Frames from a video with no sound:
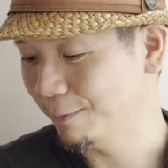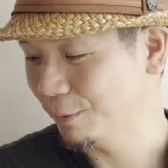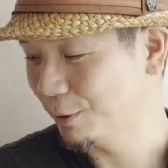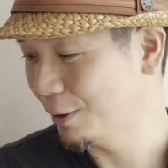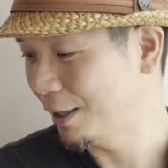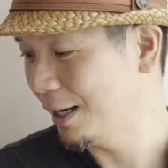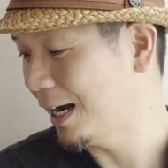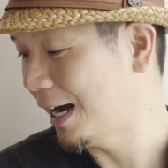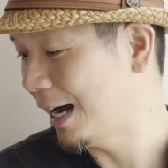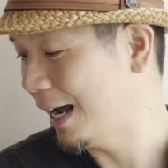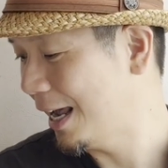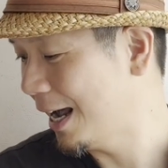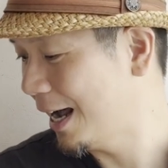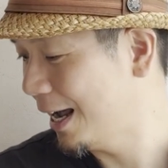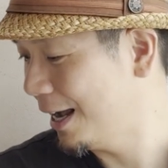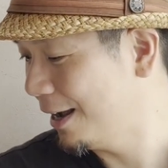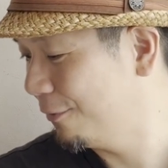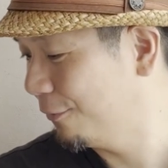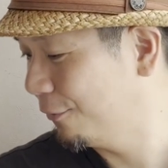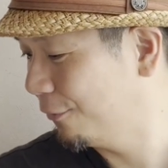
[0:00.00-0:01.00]
Today I
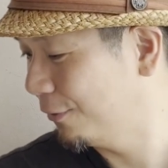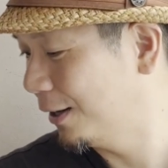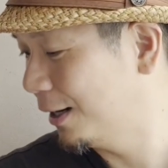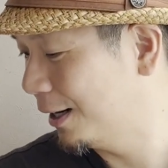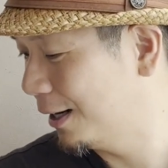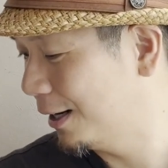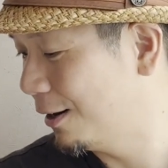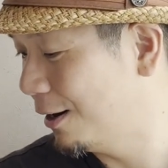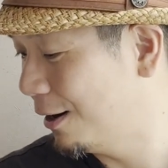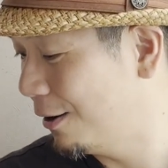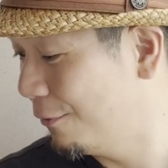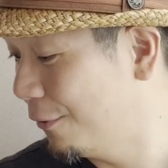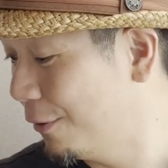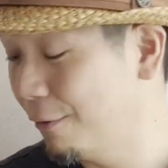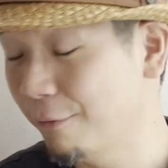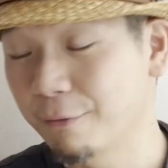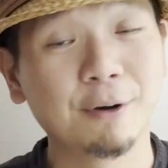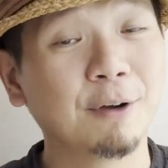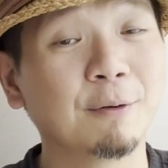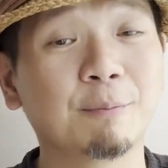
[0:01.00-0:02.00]
have a
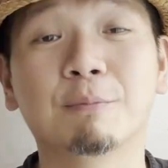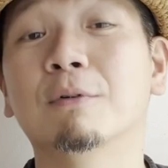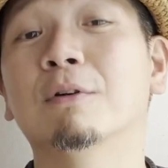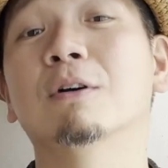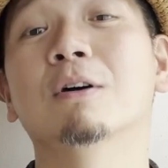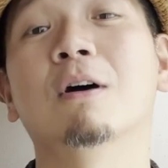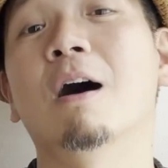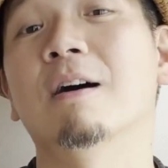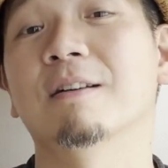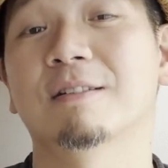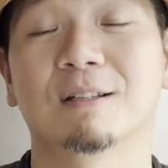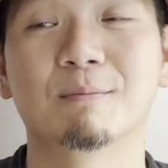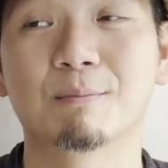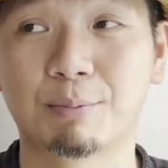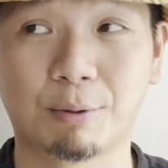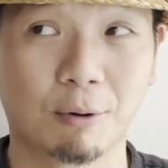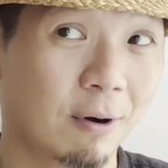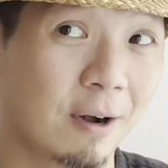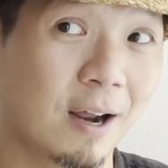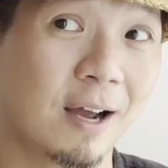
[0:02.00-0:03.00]
very awesome
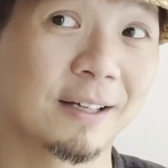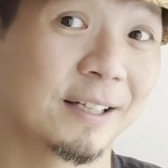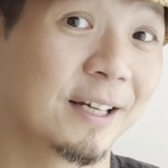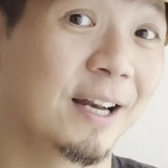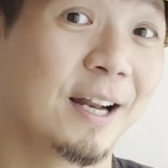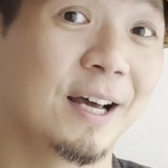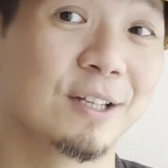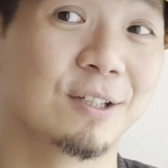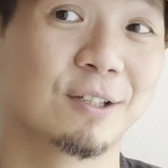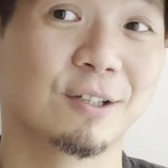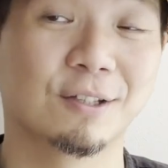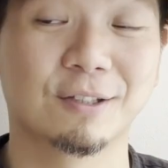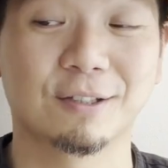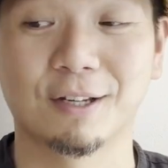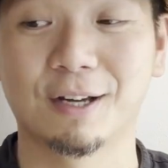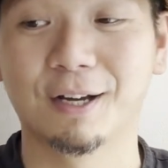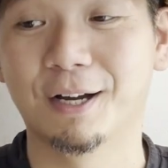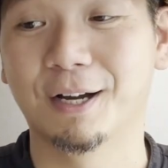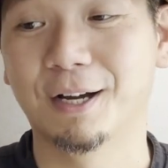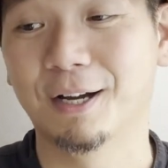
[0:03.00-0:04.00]
product that I just
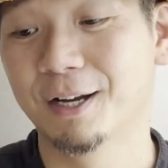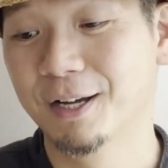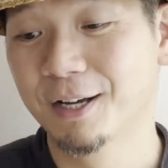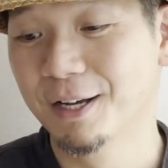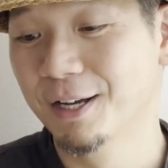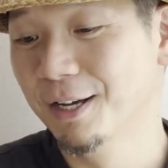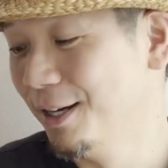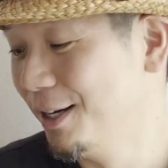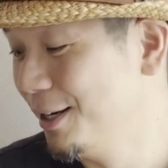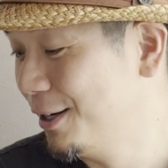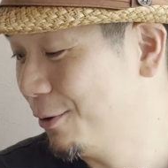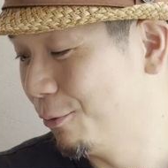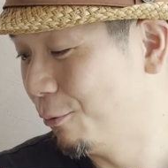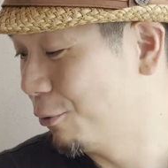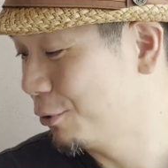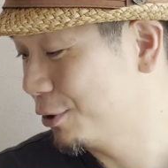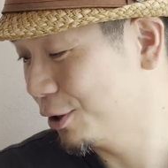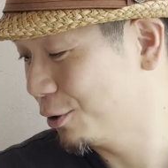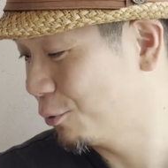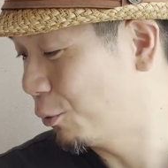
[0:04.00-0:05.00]

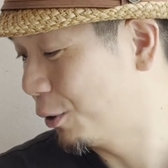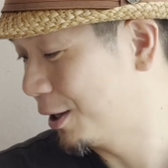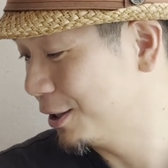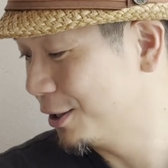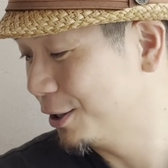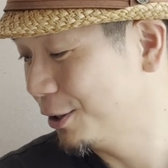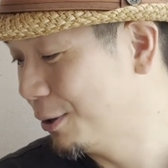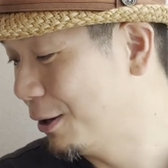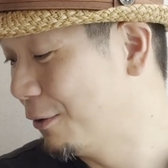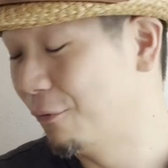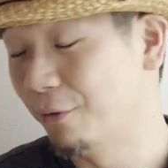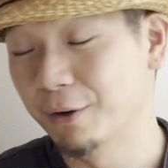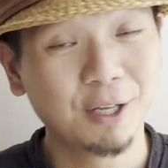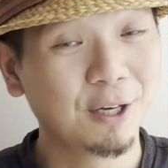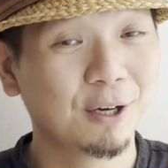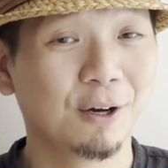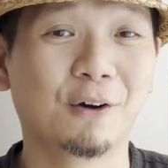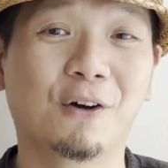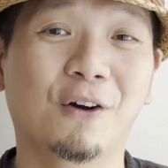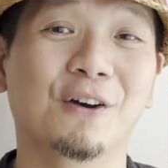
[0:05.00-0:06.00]
want to do a
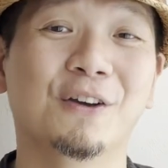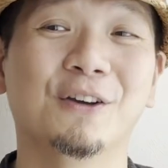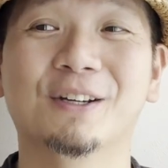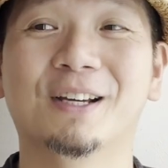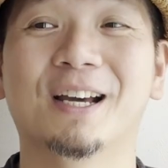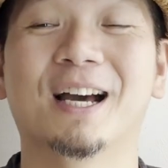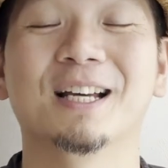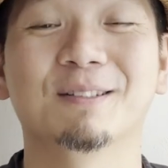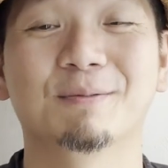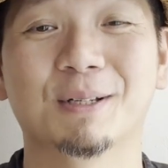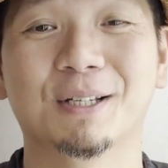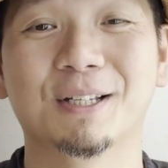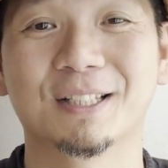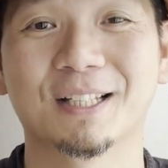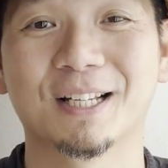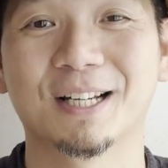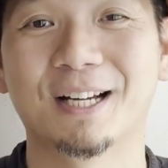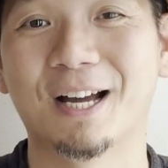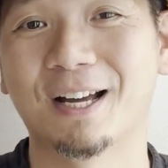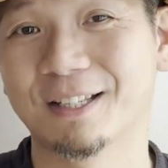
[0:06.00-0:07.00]
video for you guys because
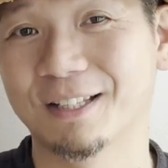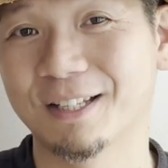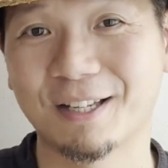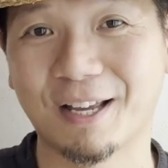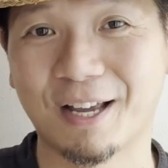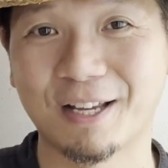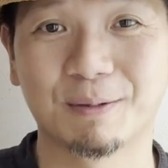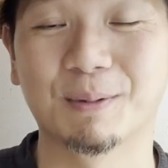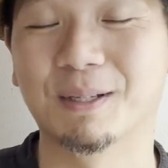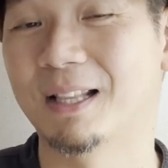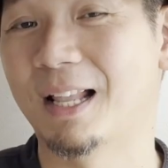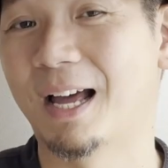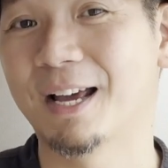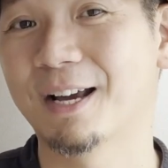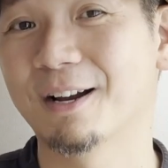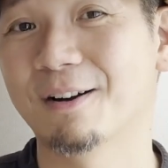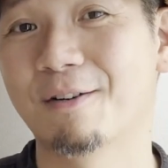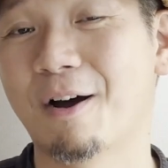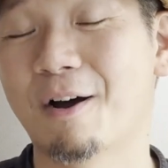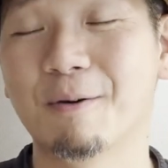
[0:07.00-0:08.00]
this has been
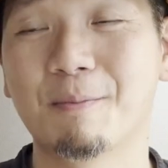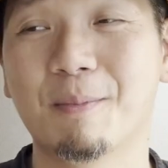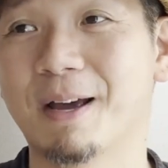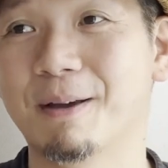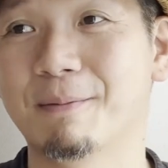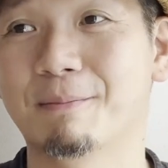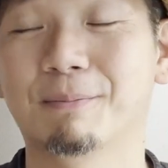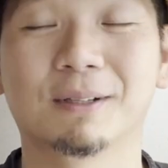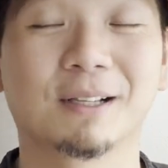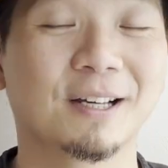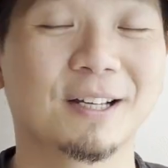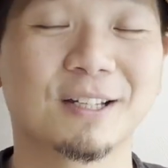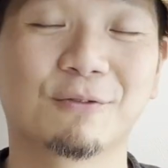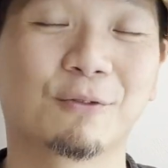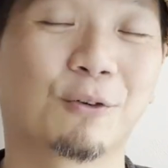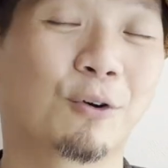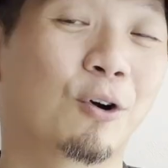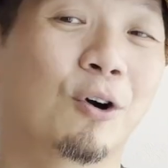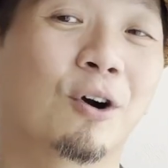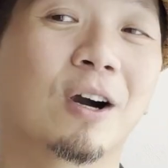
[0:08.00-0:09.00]
lying around my place for